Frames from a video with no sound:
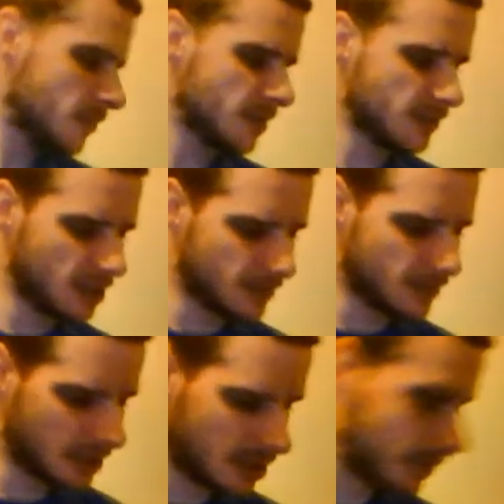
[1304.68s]
if need
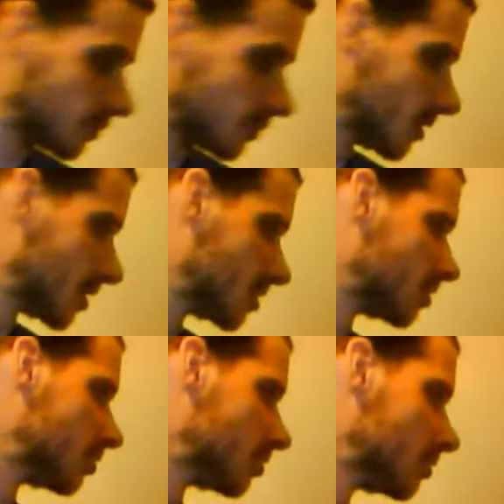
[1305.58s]
be, I'm pretty
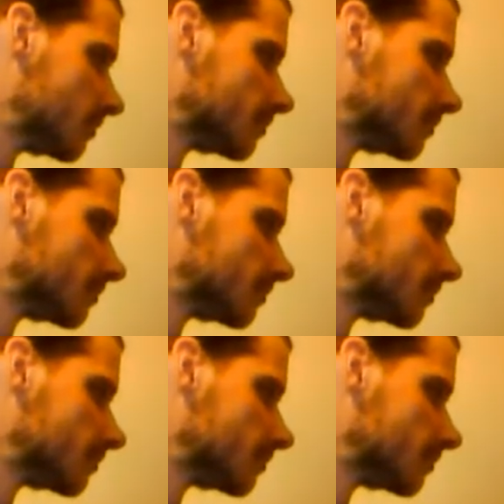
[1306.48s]
sure